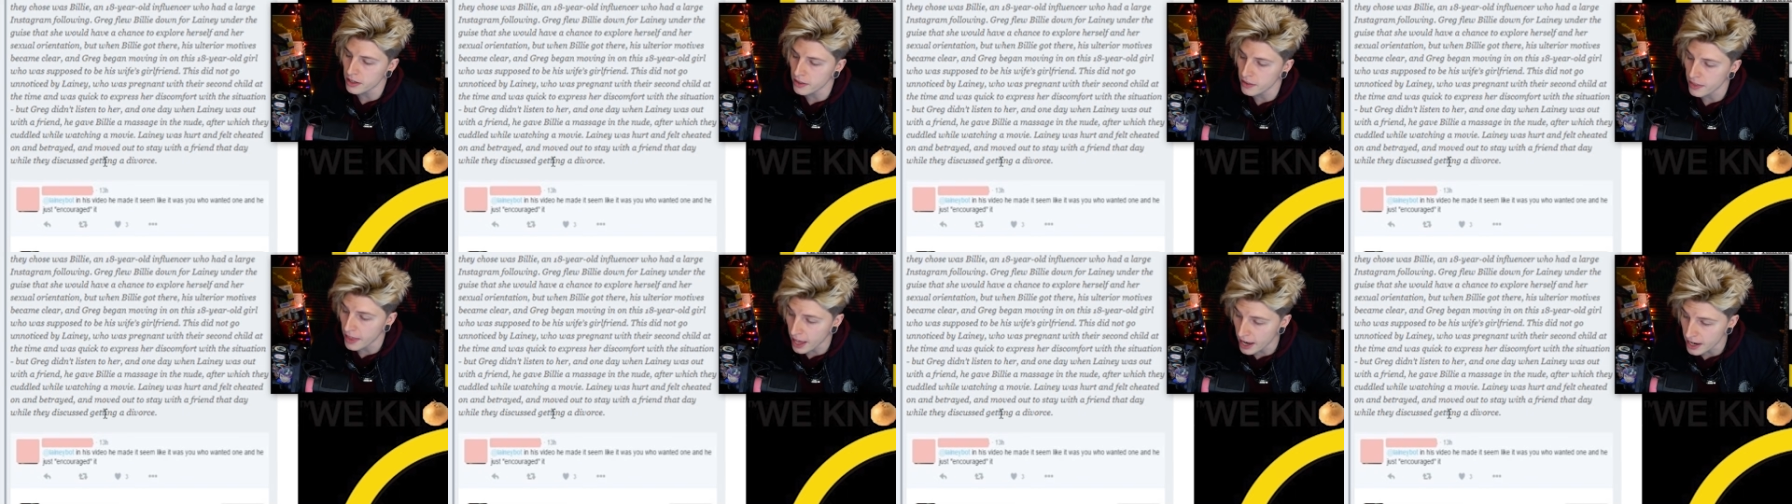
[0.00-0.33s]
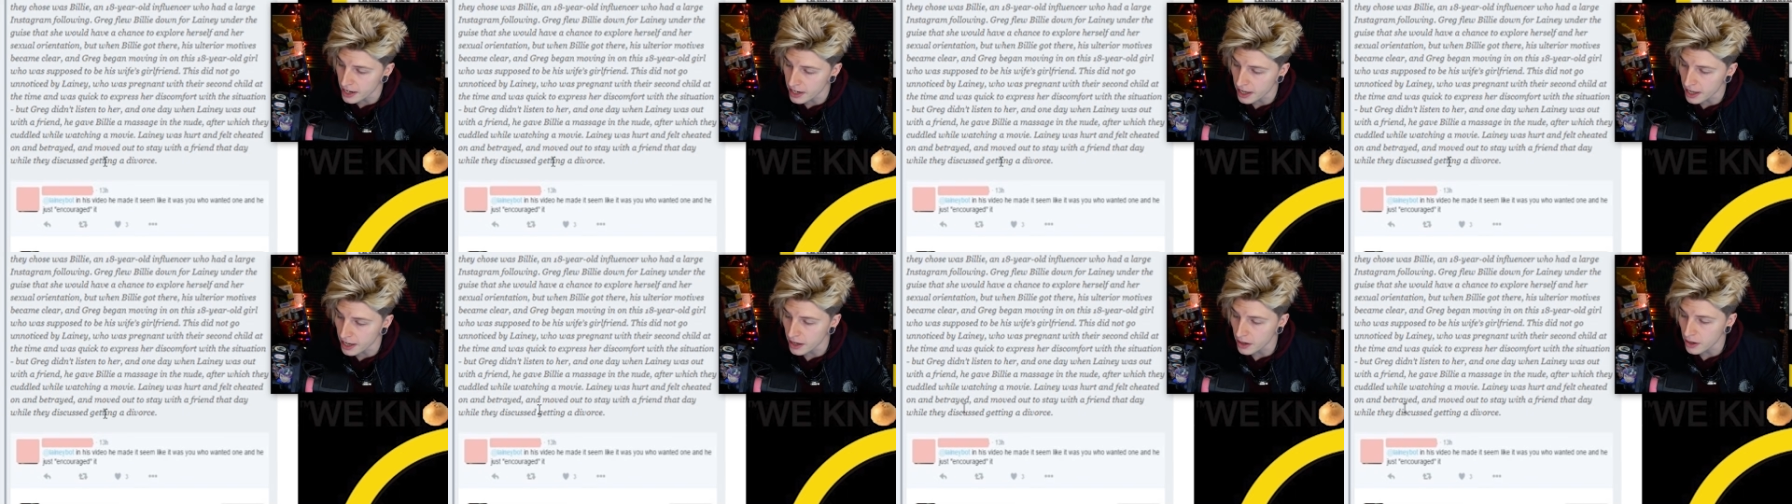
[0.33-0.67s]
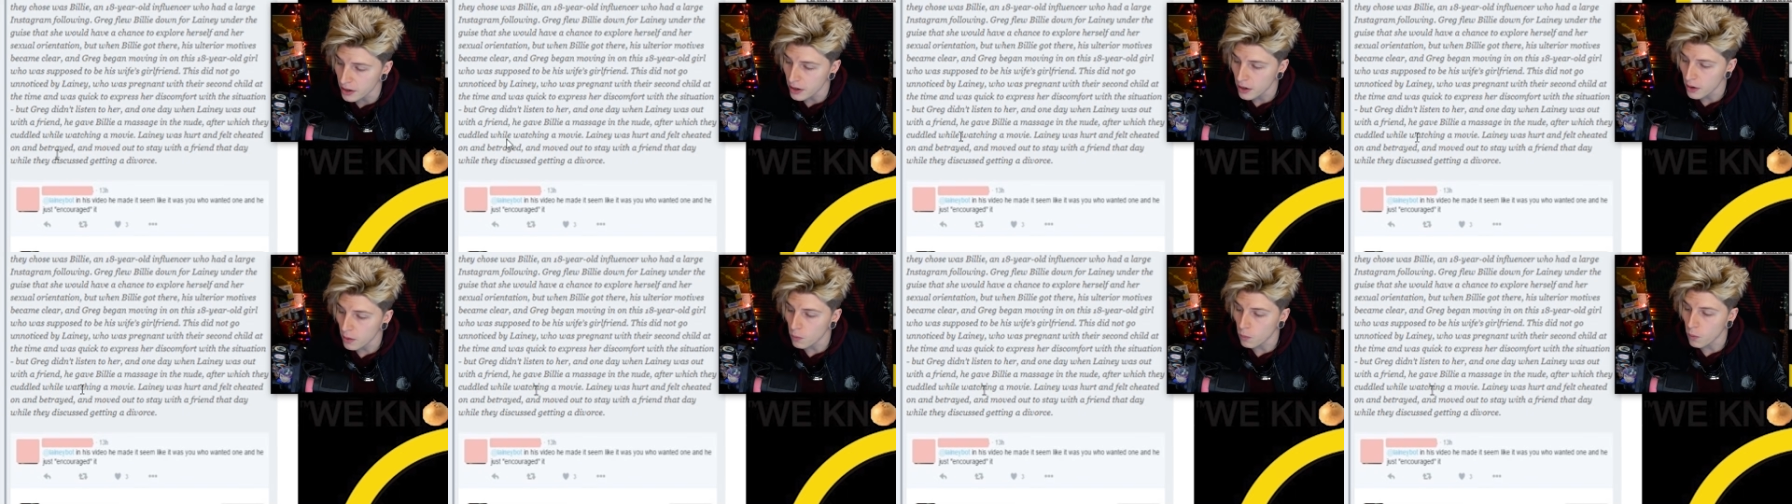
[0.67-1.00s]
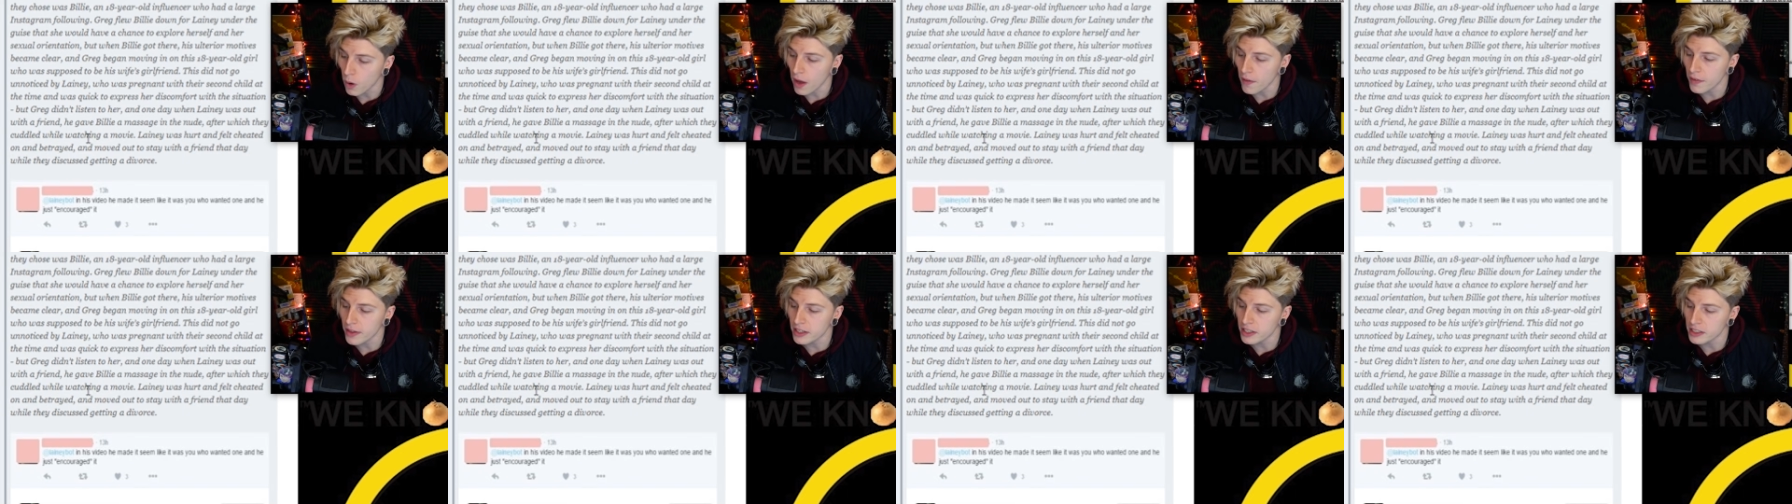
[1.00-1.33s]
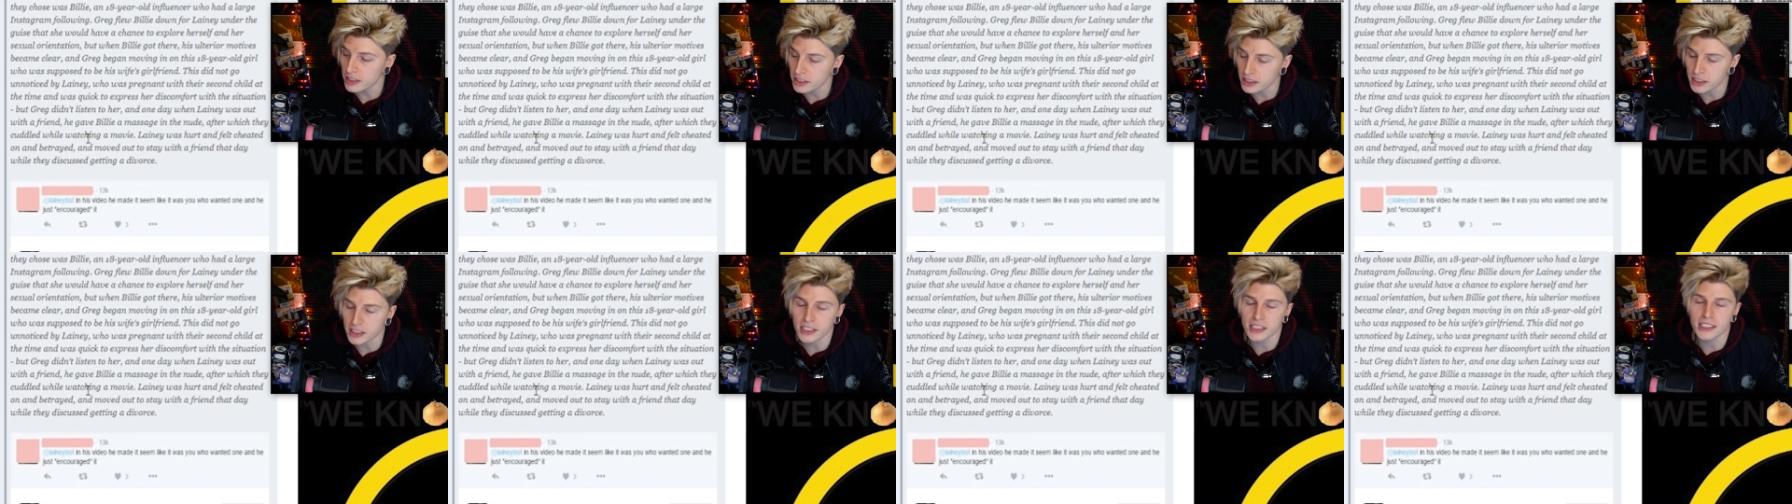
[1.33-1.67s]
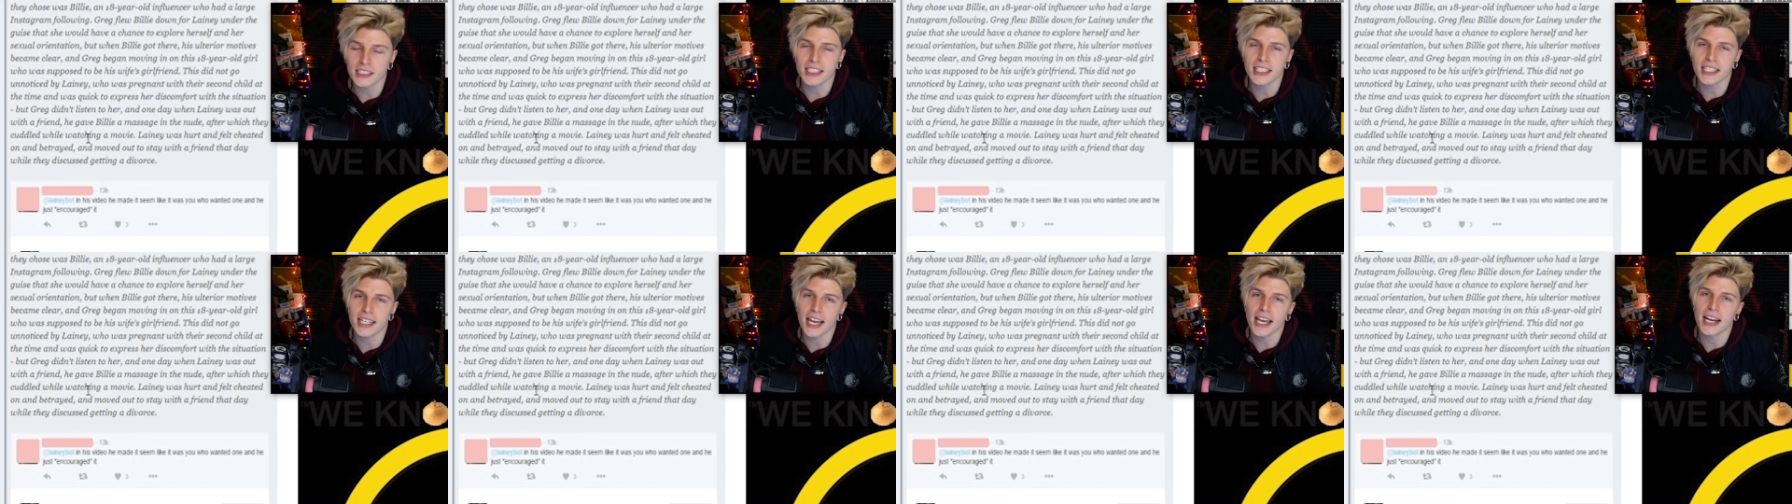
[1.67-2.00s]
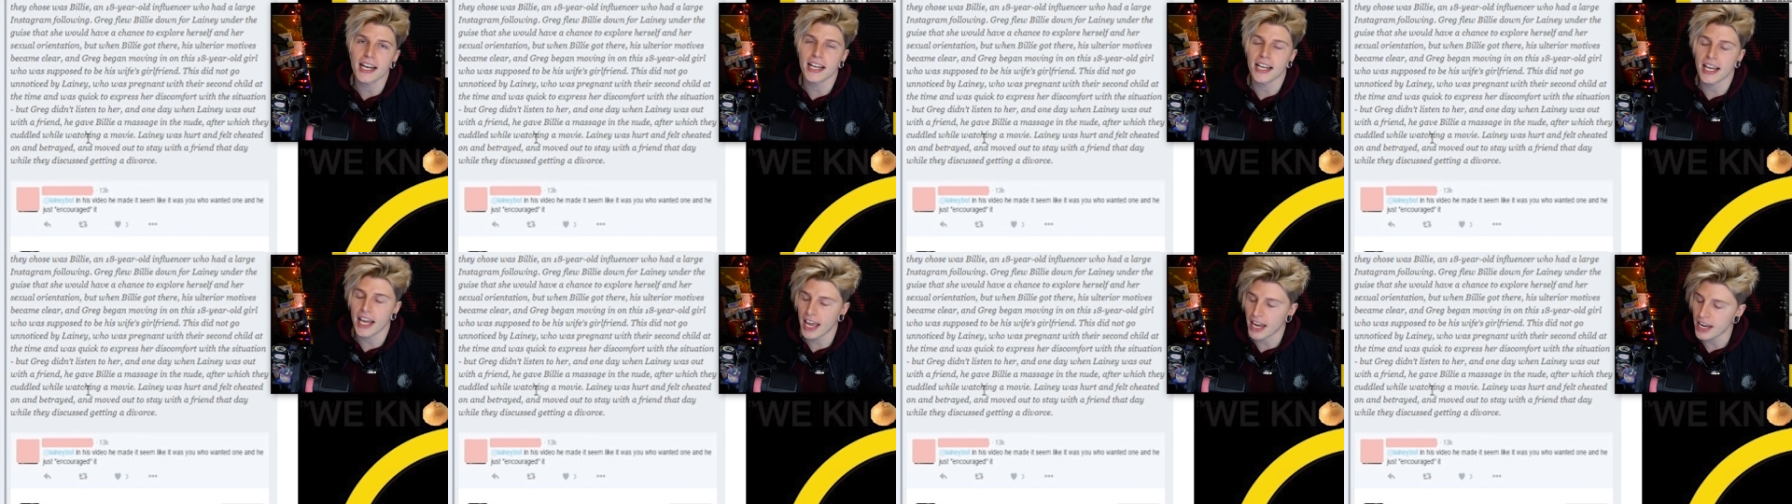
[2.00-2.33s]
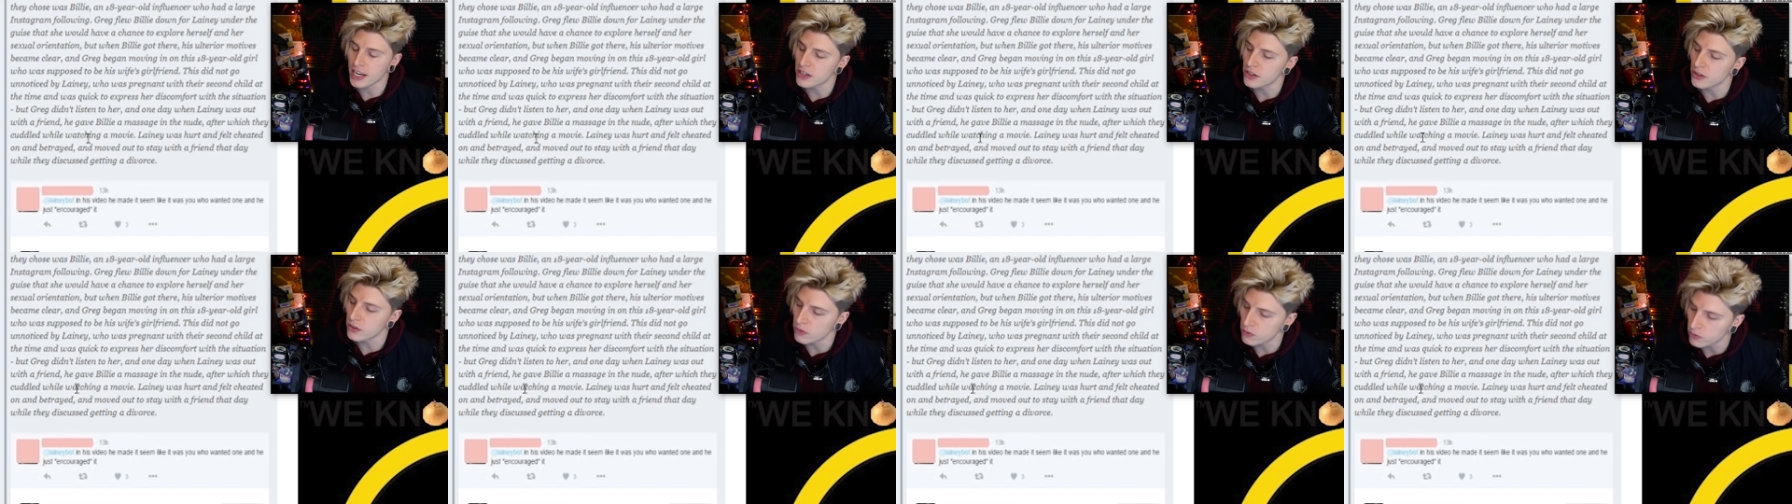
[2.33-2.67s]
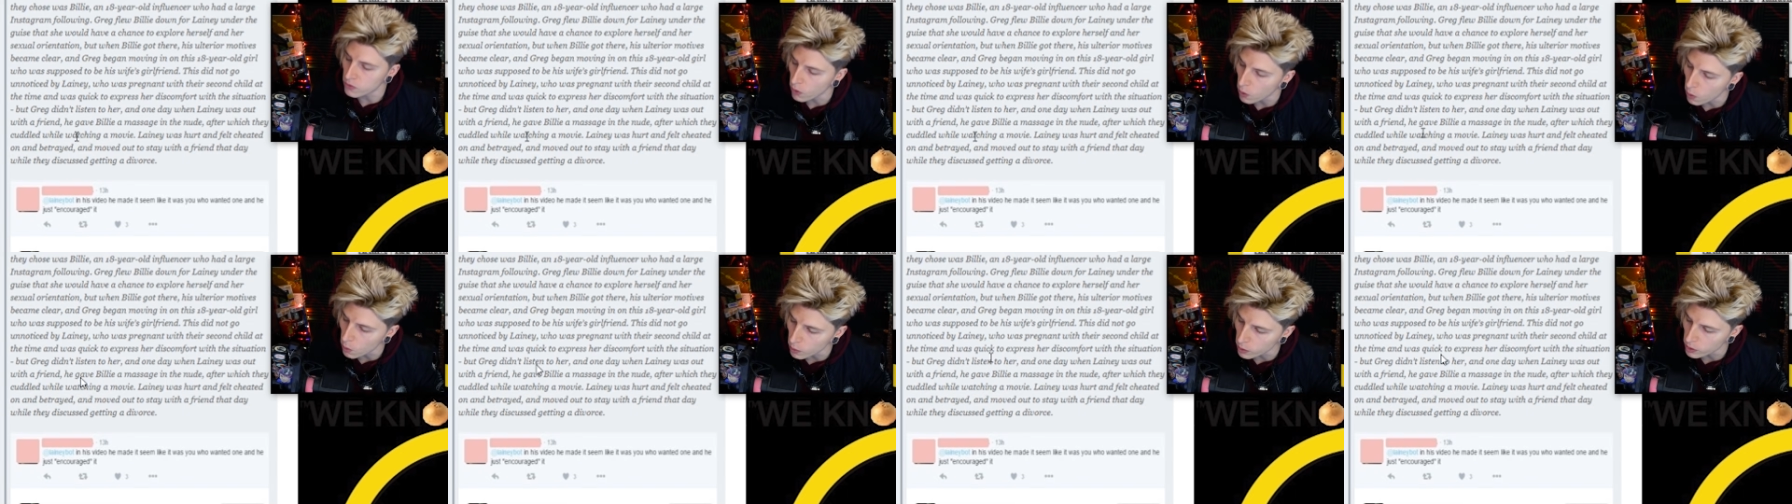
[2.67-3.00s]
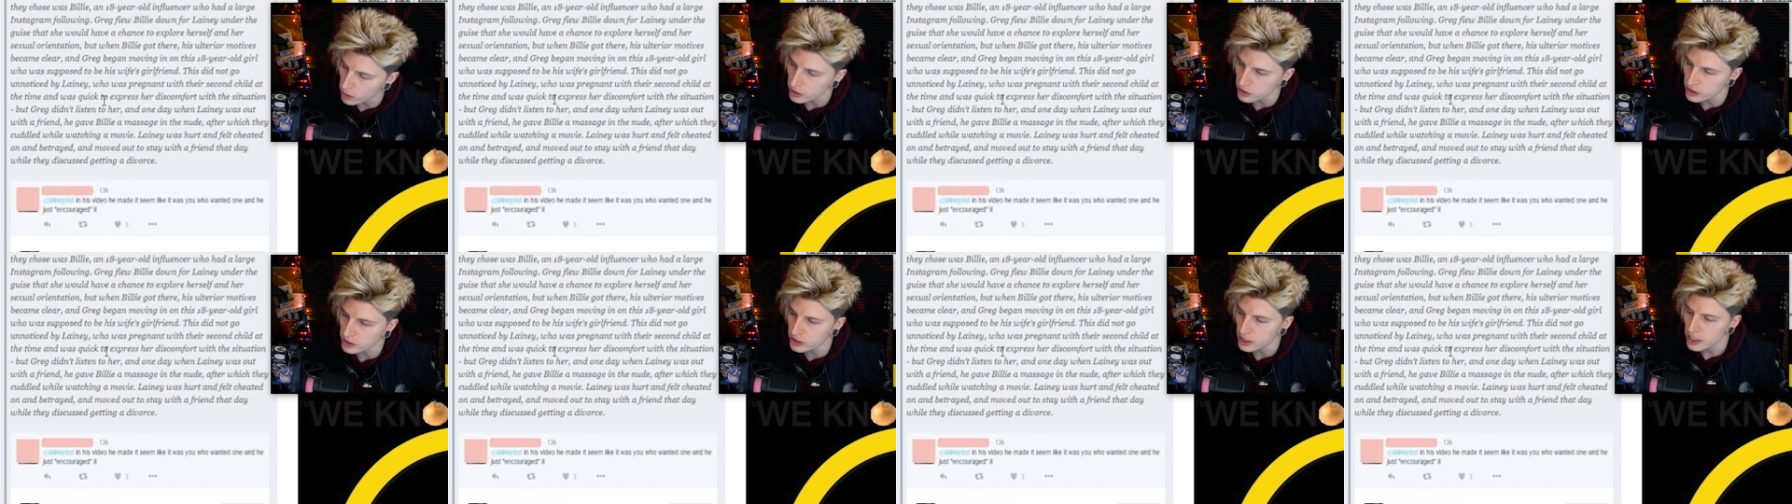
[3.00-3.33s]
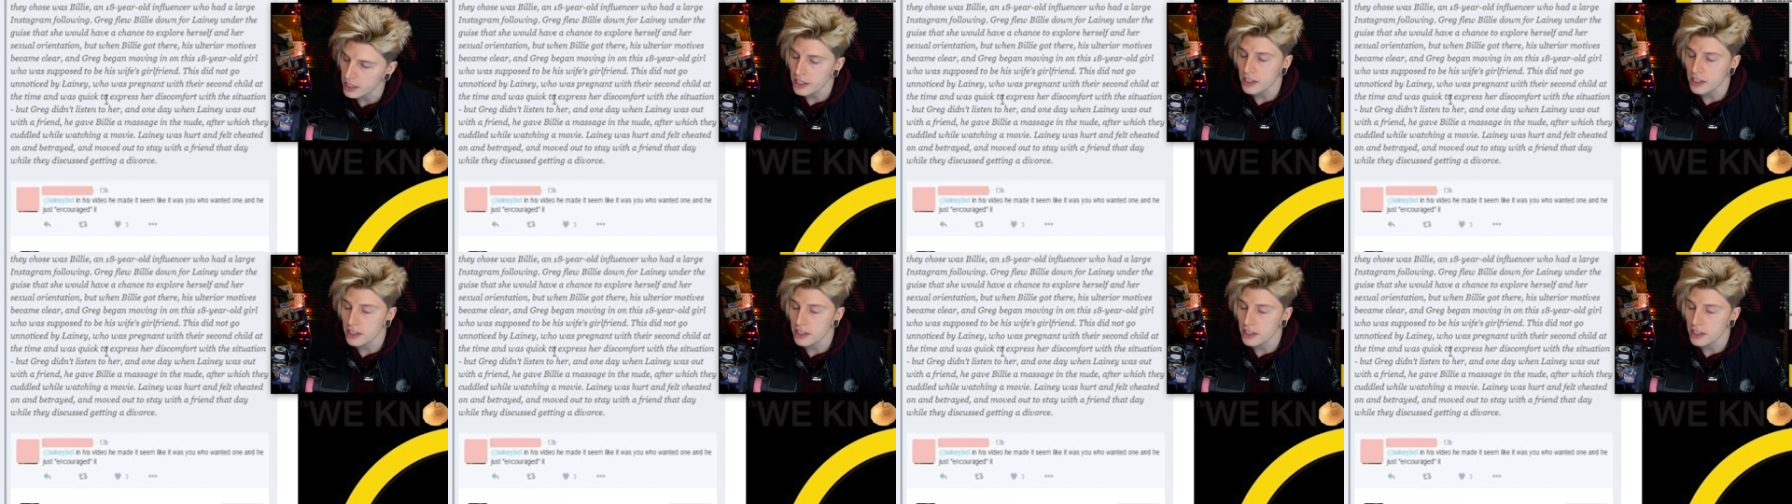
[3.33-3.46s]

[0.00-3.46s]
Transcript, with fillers: that day while they discussed getting a divorce.